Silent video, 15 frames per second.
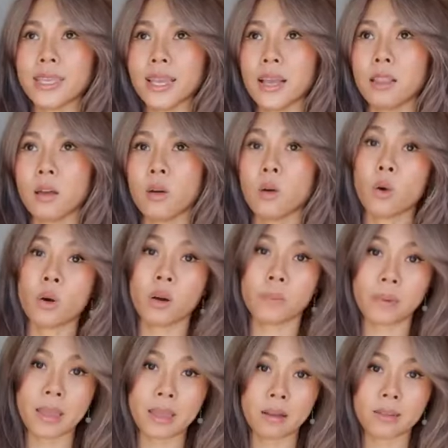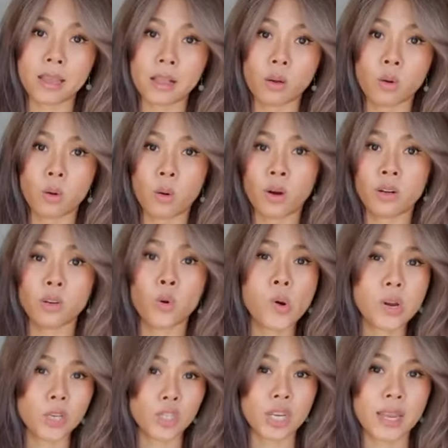yellow or a pale yellow or an
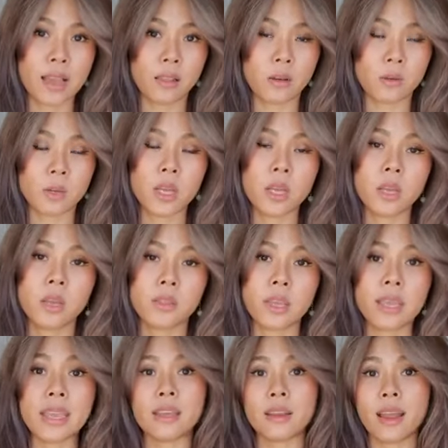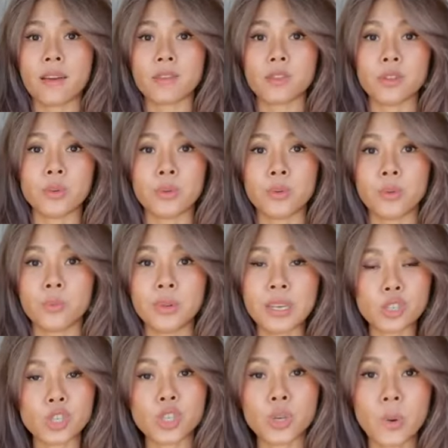orangey yellow. They either have to
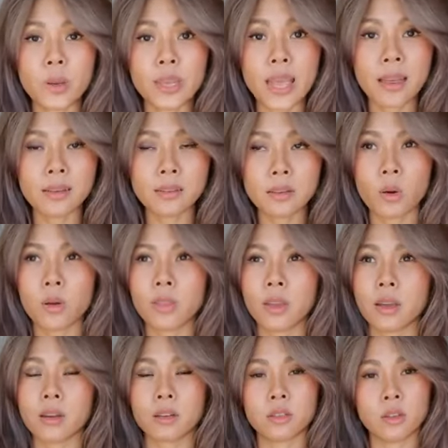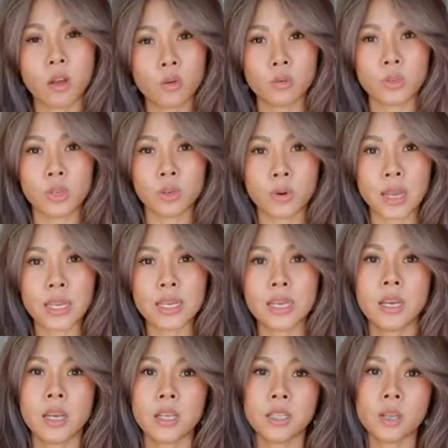bleach you again or they're gonna tone you, right?
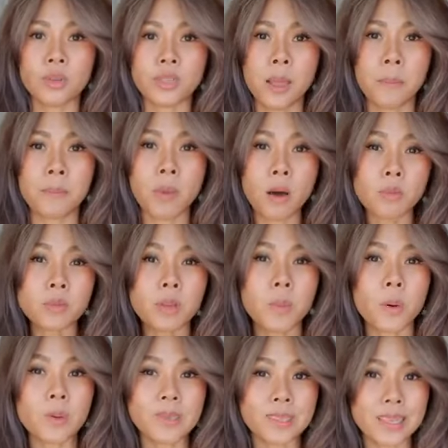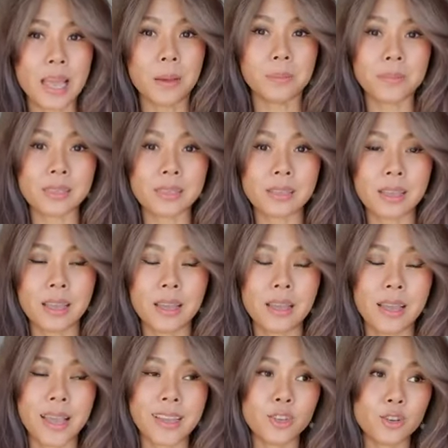So it's a multiple steps.
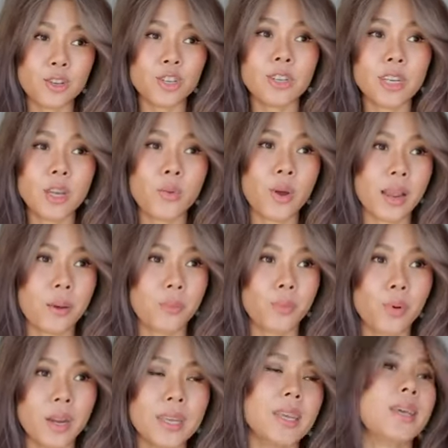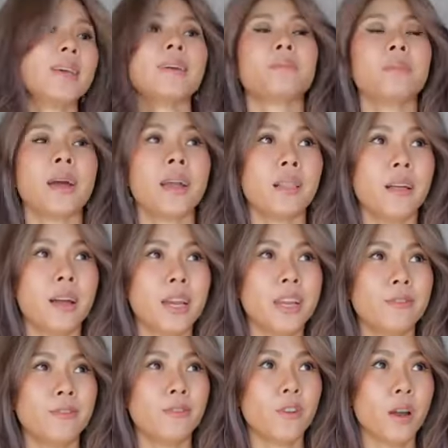And usually when I'm bringing my
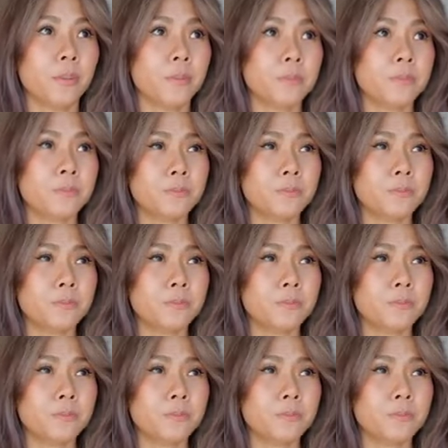client from